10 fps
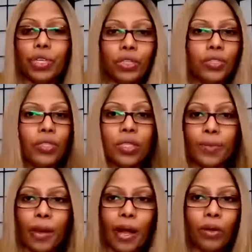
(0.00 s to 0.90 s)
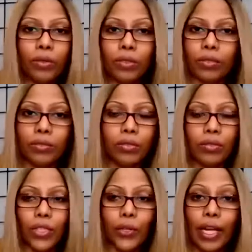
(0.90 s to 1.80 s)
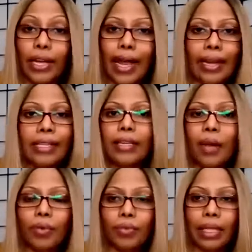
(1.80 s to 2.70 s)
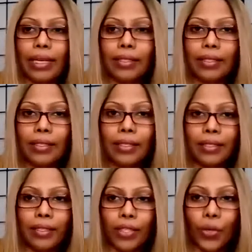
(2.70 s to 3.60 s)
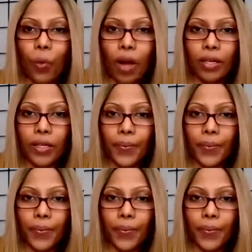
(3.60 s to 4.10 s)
just about create any type of place you want.